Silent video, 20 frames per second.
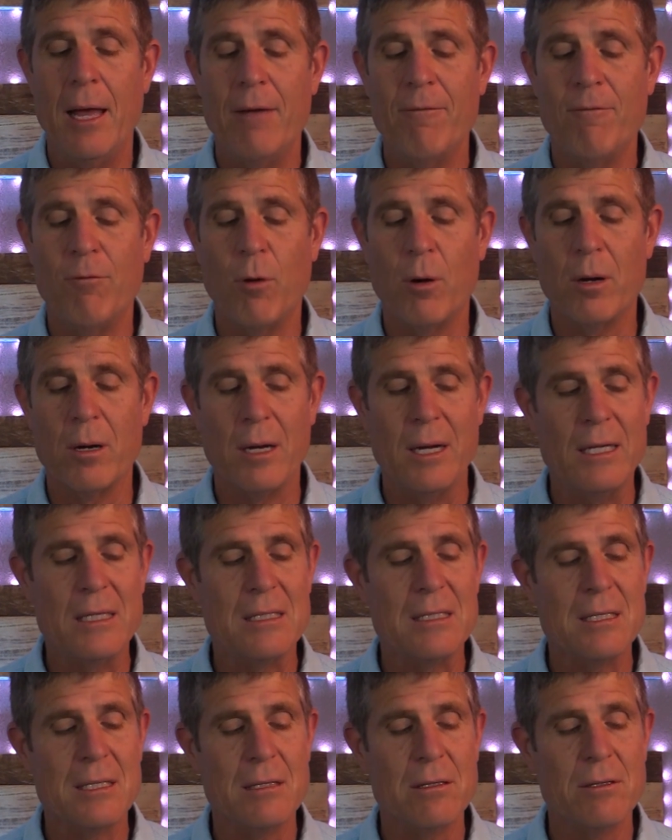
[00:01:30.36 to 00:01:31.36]
For
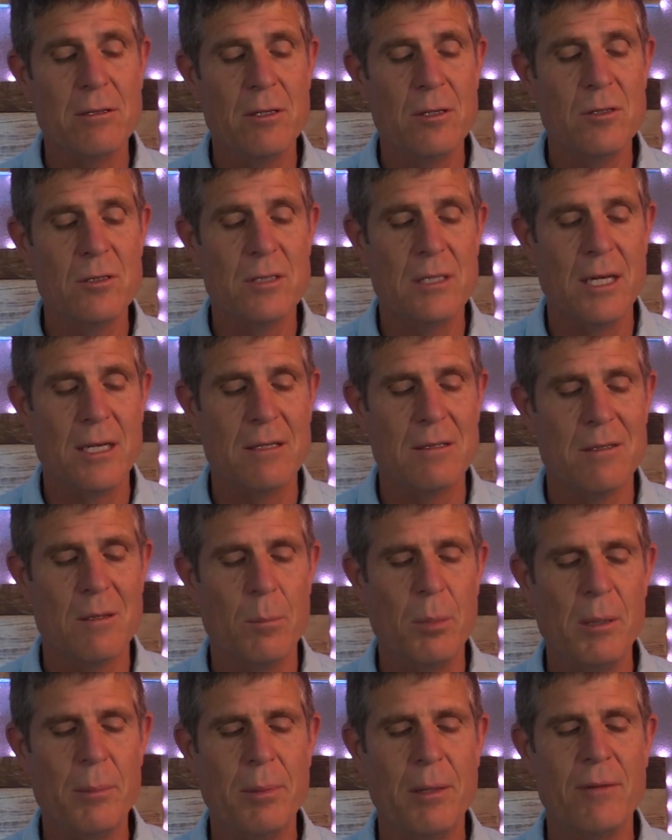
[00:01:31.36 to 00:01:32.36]
until those days the
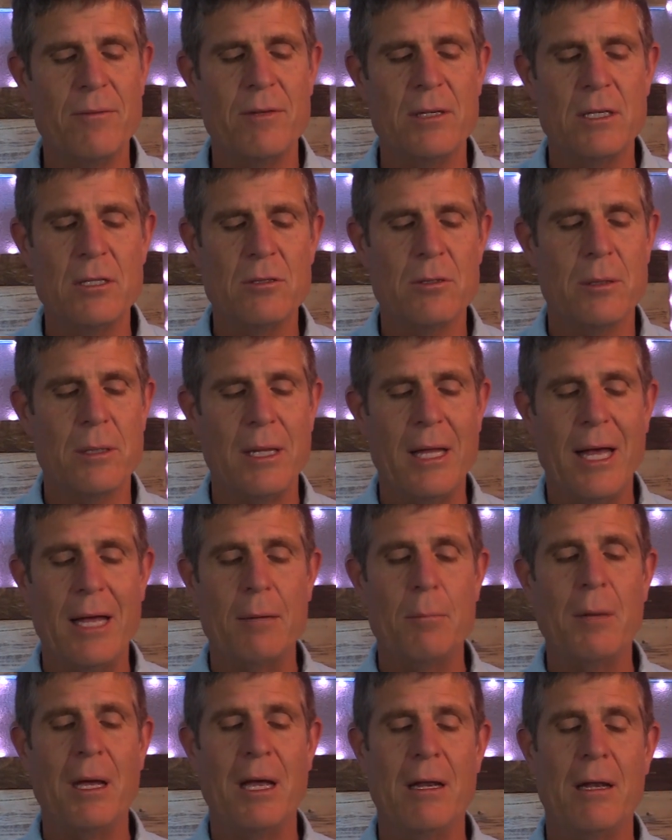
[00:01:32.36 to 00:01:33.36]
people of Israel
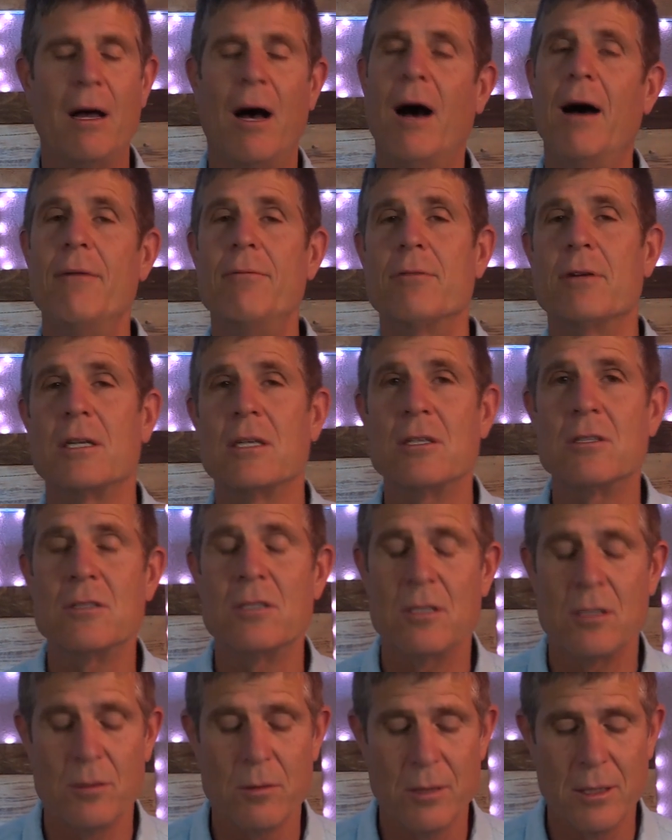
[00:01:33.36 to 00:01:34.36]
had made offerings
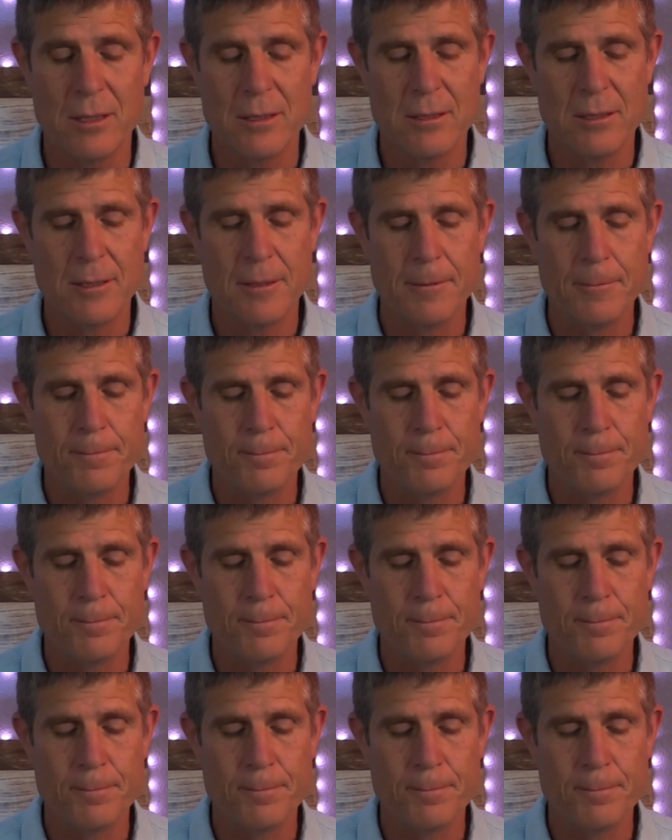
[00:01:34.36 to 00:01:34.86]
to it,